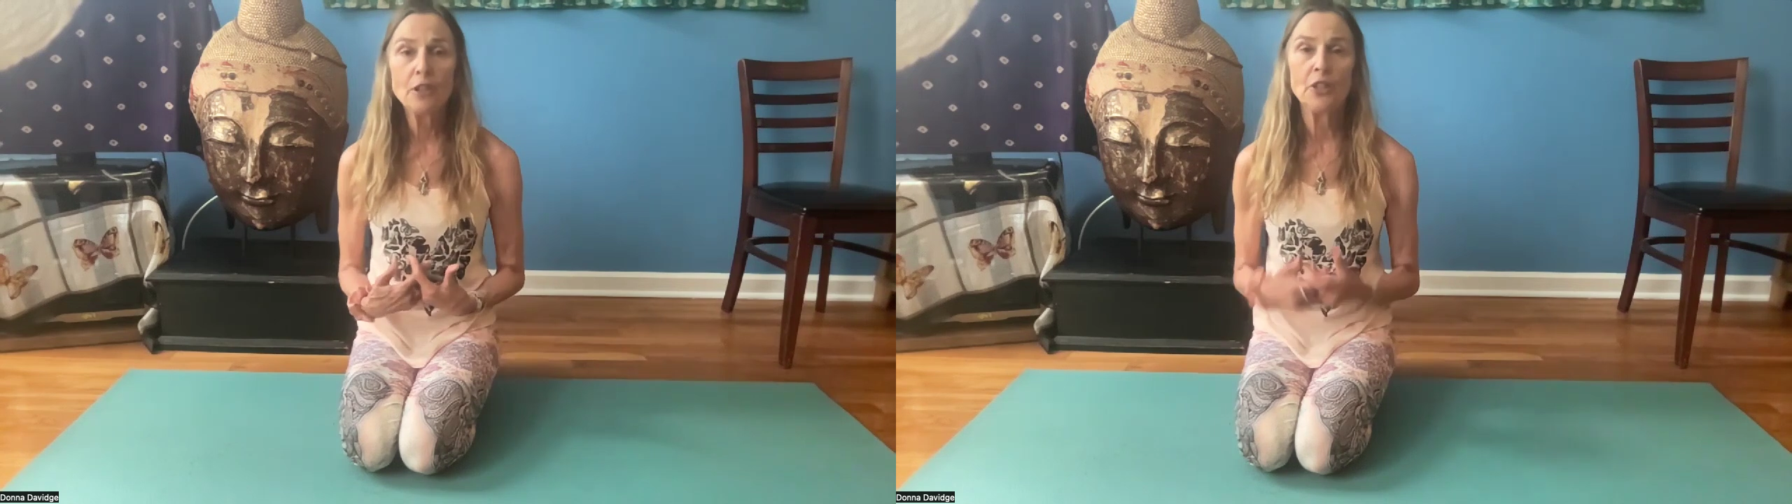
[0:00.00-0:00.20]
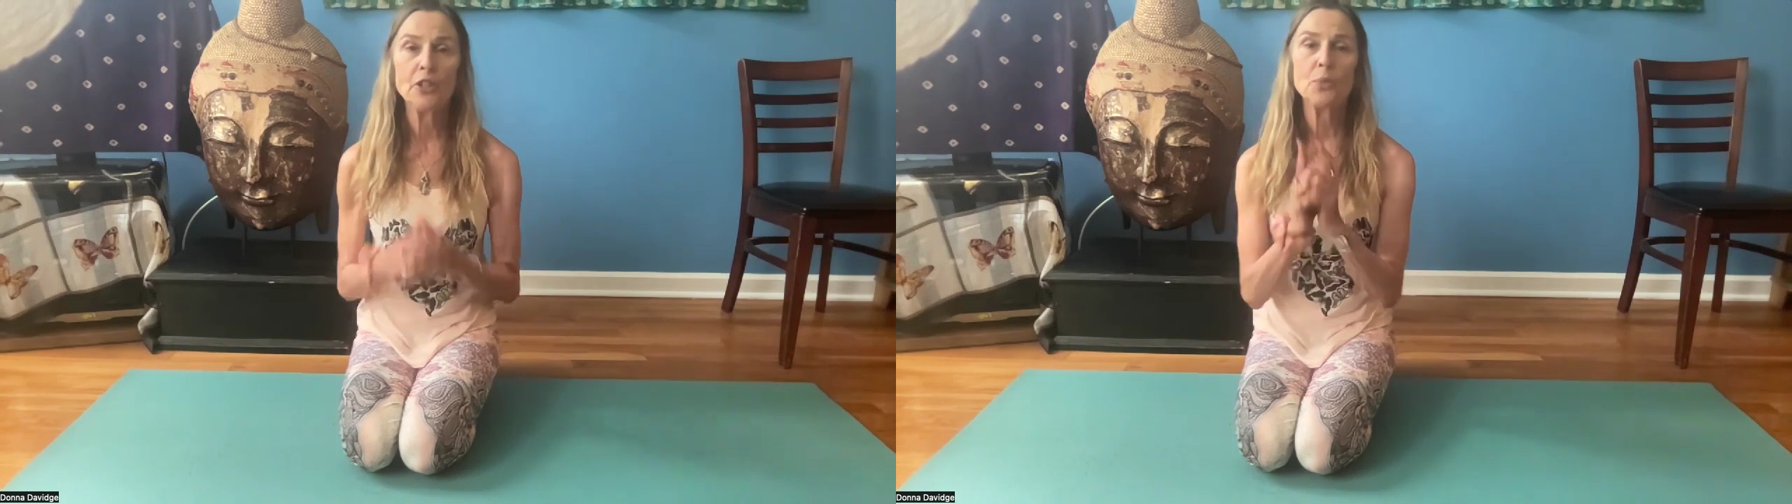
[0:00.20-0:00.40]

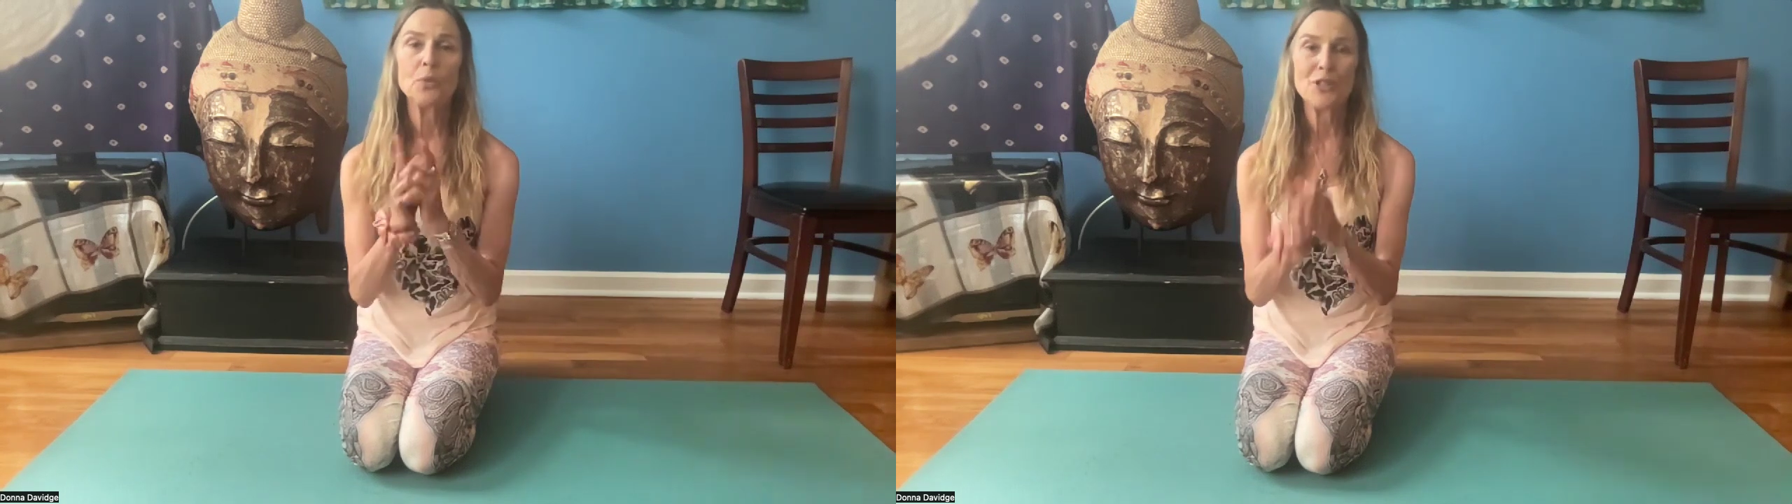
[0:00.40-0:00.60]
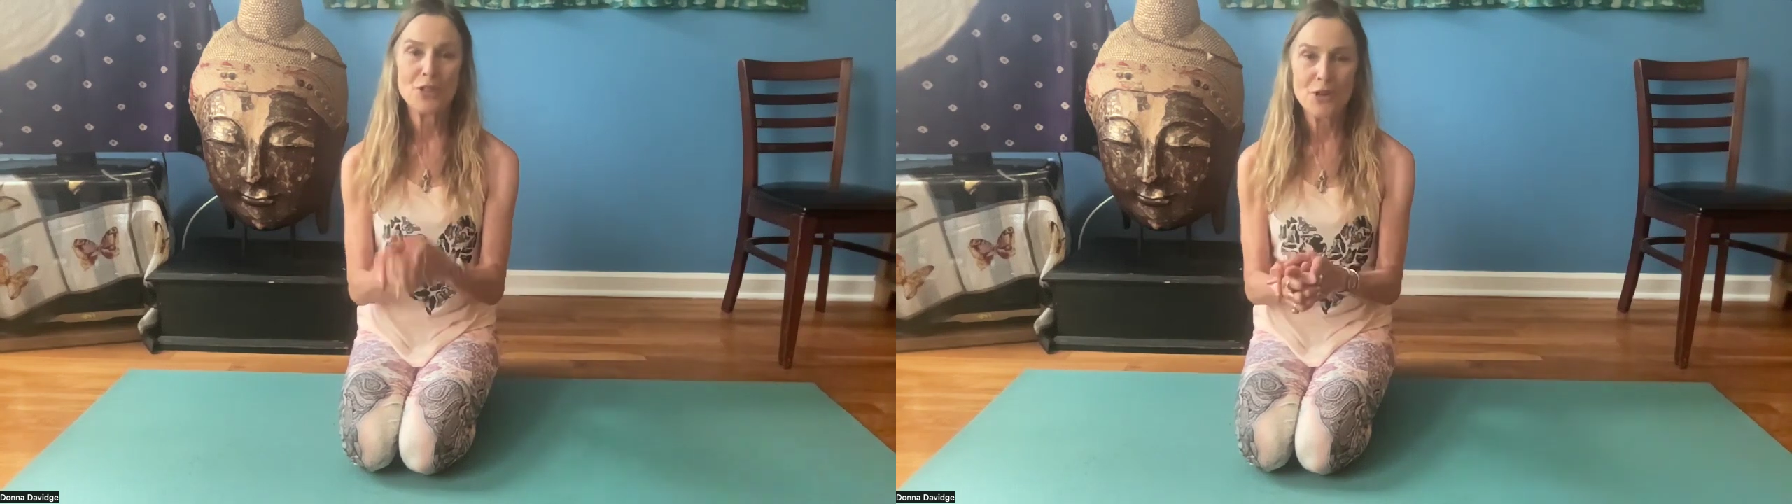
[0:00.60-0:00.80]
learned
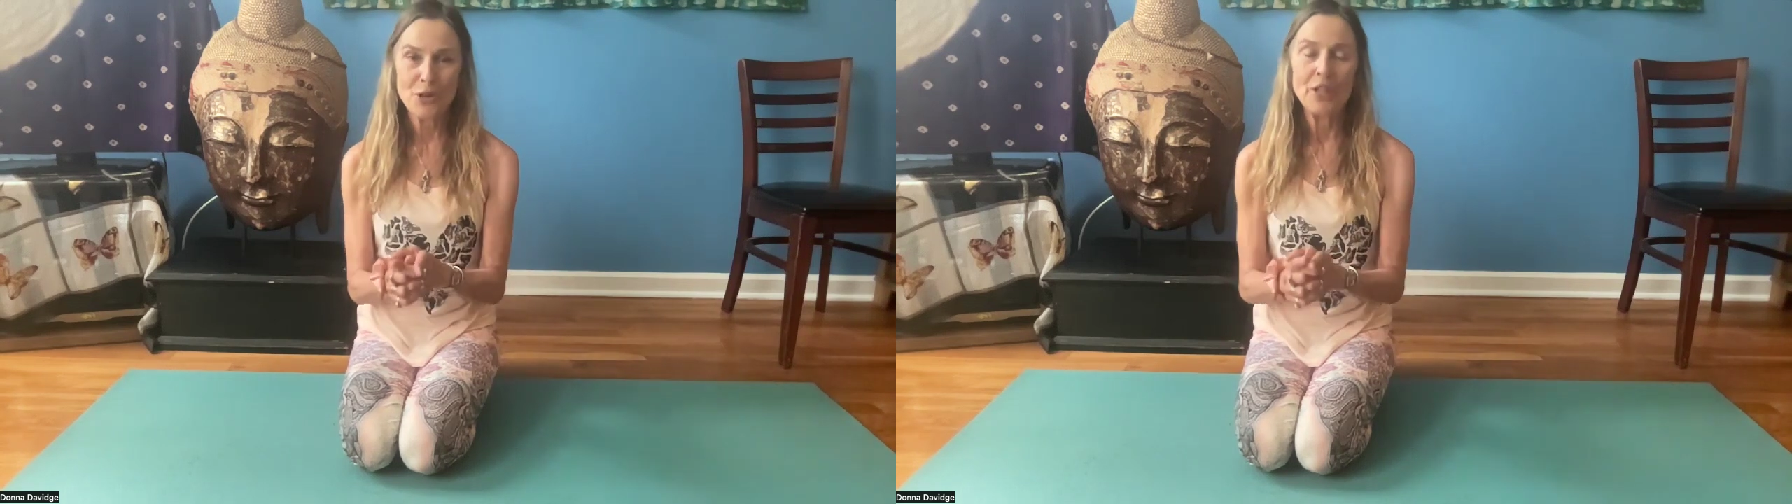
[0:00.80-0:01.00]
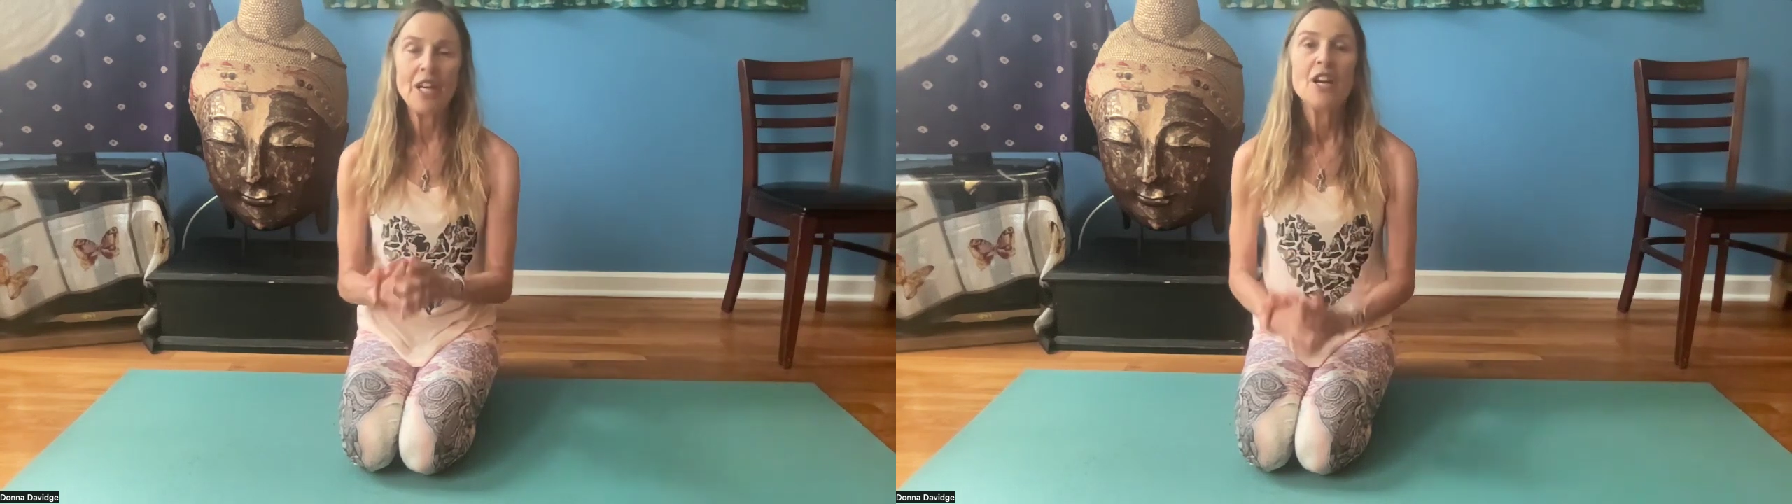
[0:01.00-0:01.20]
with
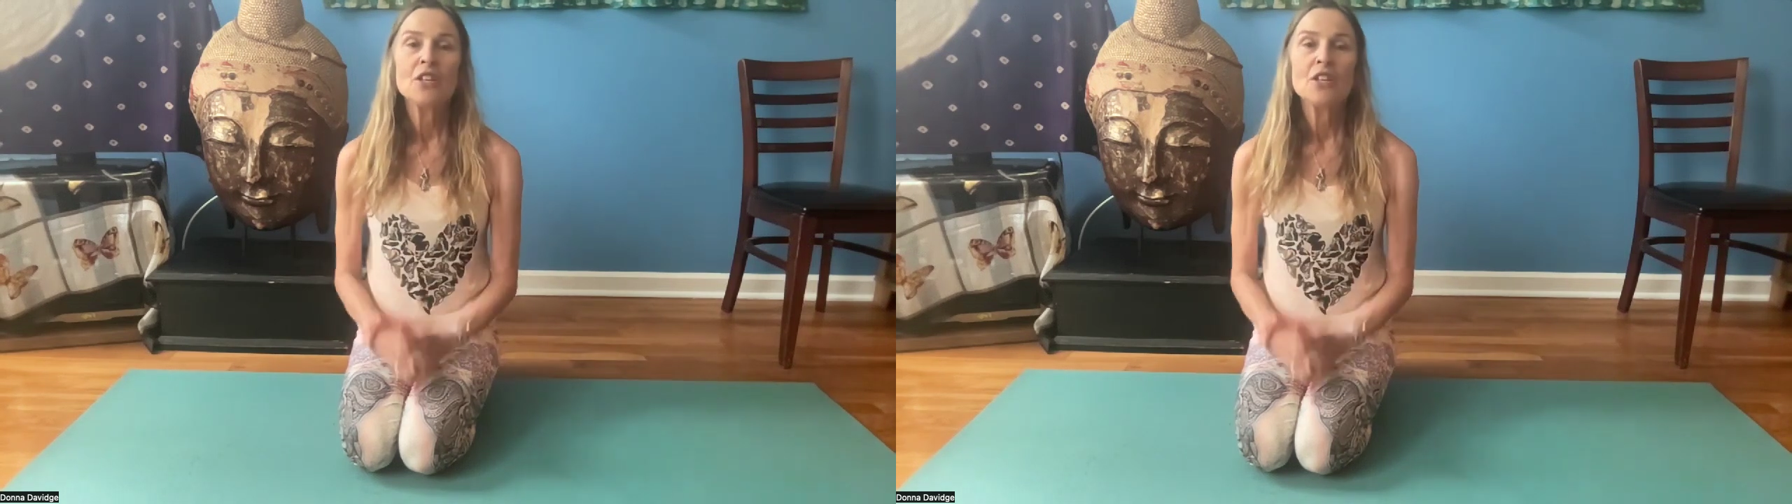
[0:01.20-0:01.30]
you.